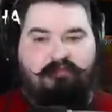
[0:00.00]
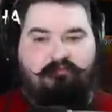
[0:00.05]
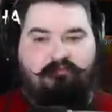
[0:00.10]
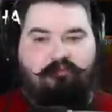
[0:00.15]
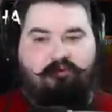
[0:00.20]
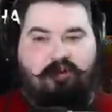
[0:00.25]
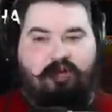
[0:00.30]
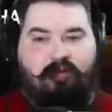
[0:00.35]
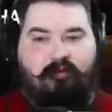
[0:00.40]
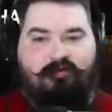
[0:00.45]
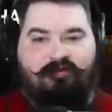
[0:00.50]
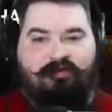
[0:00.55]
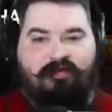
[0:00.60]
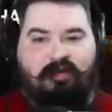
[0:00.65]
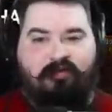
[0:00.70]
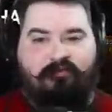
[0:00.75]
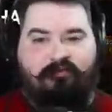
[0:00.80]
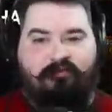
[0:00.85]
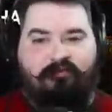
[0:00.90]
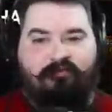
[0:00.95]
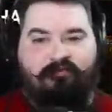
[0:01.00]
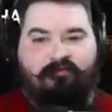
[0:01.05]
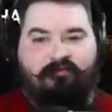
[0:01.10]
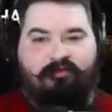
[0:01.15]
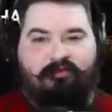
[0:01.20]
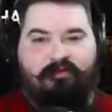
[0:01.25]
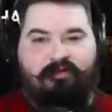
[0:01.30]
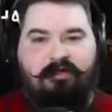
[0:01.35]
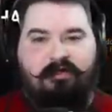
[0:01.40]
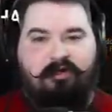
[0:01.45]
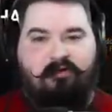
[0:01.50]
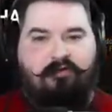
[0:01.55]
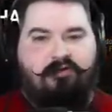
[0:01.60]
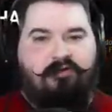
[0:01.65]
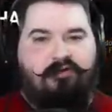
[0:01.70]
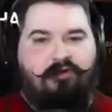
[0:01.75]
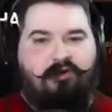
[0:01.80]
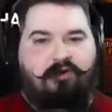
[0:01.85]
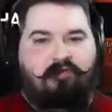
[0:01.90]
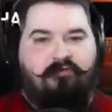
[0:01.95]
more damage now. Although
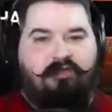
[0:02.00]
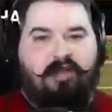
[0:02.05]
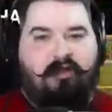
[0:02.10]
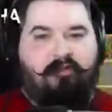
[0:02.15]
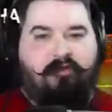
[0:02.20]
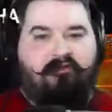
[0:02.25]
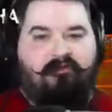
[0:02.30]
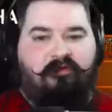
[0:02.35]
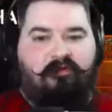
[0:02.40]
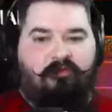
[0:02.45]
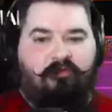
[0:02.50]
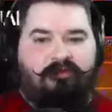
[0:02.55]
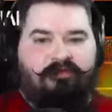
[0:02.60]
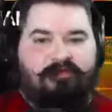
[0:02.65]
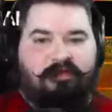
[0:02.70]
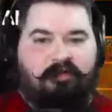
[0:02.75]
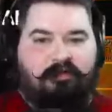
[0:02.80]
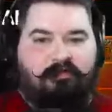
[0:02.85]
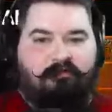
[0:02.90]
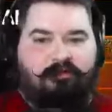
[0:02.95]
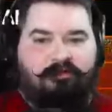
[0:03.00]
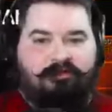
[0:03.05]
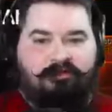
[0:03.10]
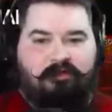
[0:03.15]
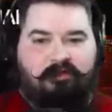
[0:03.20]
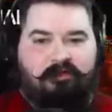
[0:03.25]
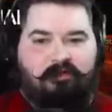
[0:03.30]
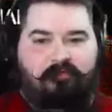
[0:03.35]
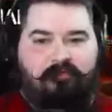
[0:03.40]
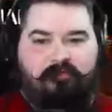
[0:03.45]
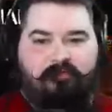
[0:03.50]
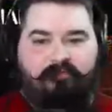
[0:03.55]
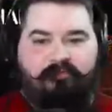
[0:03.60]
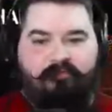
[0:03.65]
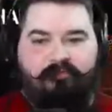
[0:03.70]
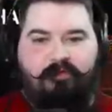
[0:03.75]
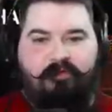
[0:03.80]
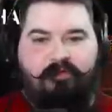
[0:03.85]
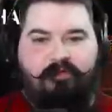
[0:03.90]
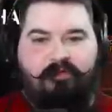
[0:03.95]
the nerf died by 50% recently.
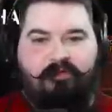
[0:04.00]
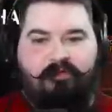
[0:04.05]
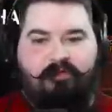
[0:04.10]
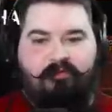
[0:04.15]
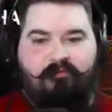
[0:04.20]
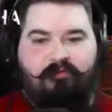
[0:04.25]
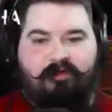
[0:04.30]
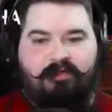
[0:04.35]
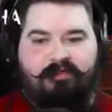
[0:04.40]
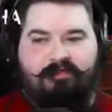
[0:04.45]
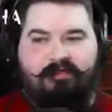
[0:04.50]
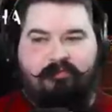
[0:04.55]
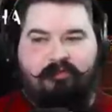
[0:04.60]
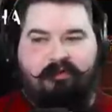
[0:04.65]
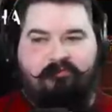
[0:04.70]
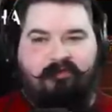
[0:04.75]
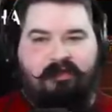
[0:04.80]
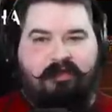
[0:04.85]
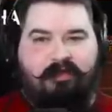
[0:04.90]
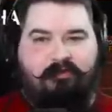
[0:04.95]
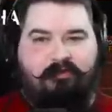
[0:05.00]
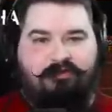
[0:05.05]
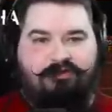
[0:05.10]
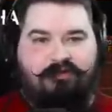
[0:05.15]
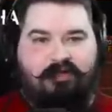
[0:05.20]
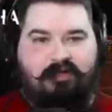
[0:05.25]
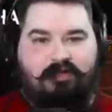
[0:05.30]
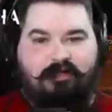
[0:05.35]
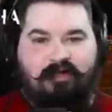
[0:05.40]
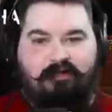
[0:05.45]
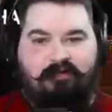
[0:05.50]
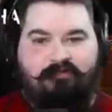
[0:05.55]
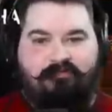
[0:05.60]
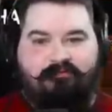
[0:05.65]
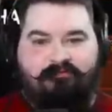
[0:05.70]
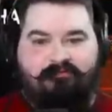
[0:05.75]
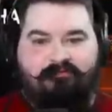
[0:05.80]
But it's a bit of a heal check now.